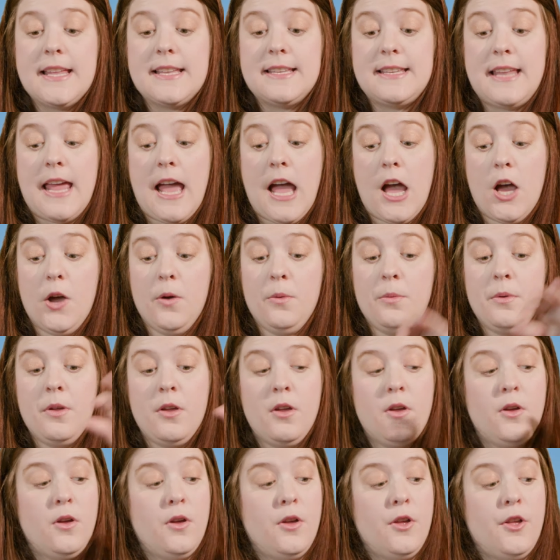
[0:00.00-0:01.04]
Now,
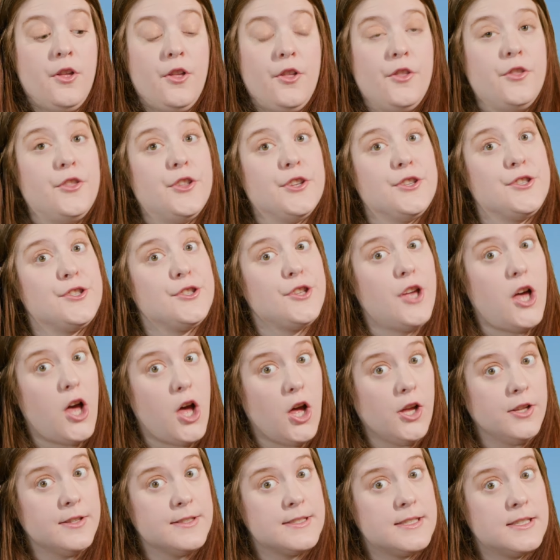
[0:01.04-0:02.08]
the
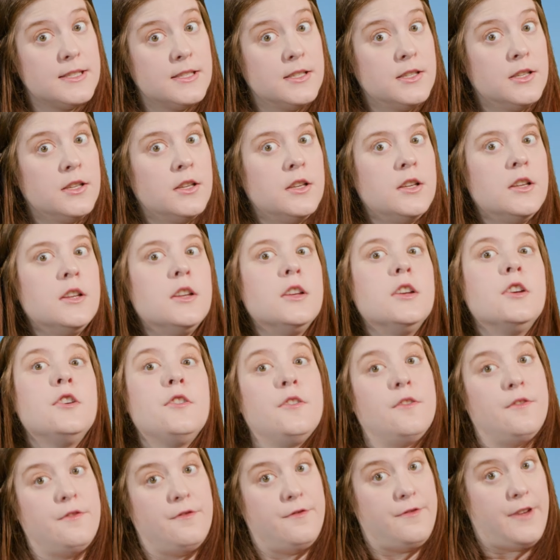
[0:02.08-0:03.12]
salt,
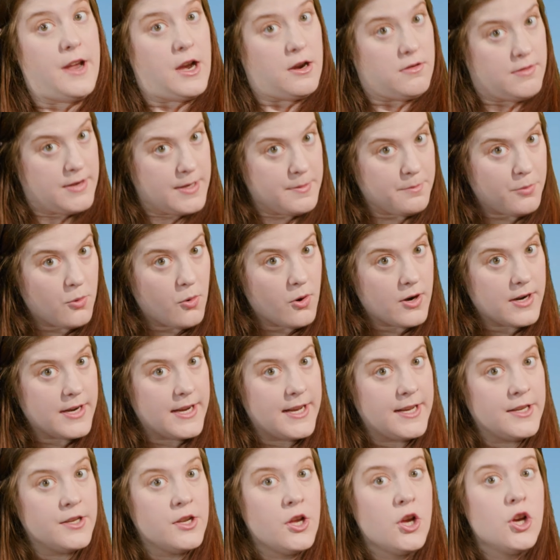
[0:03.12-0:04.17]
very
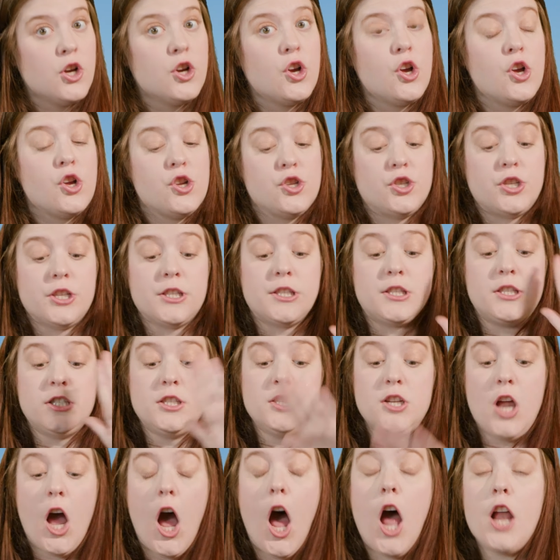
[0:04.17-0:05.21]
important, does
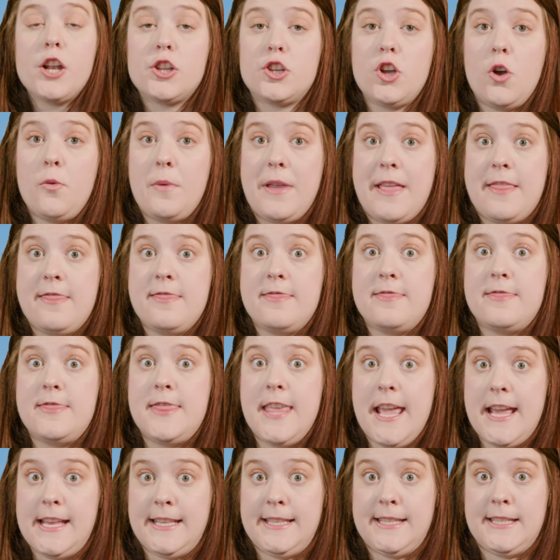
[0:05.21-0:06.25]
not go in
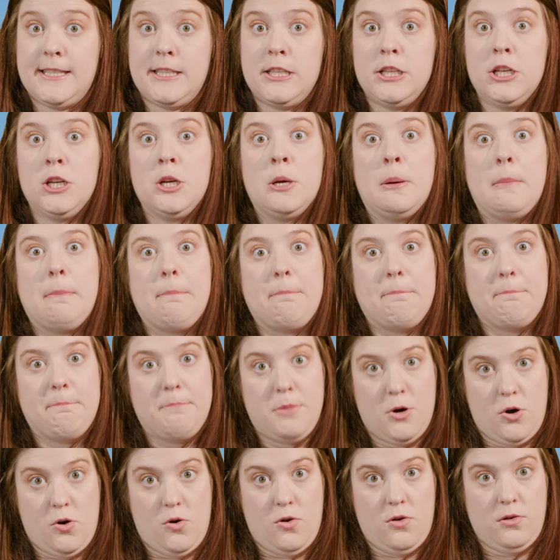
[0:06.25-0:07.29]
this
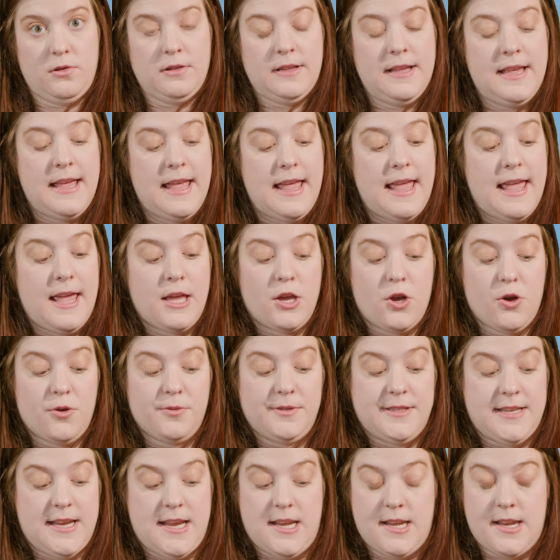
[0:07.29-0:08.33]
bowl. It
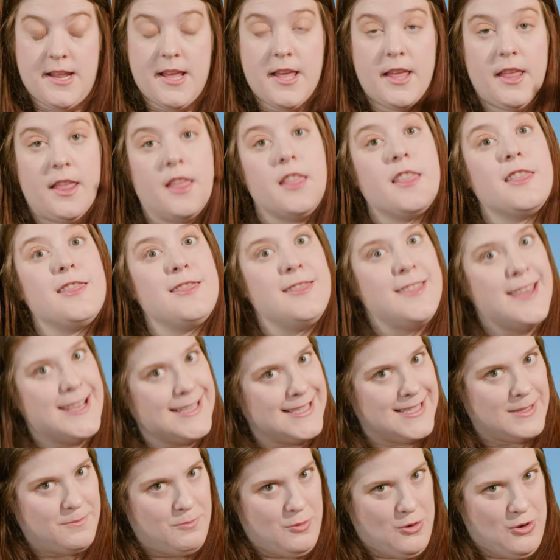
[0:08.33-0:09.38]
goes in
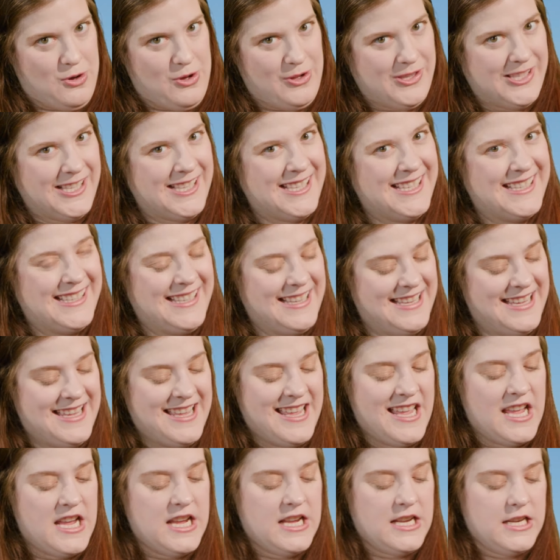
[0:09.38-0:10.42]
this bowl.
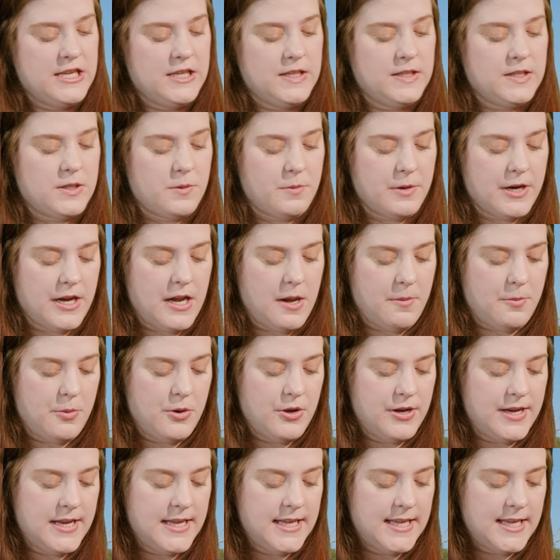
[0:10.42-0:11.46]
So we're gonna
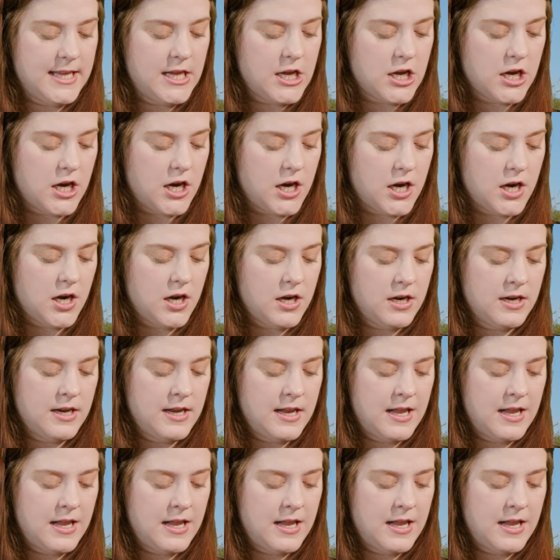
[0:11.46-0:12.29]
put it here,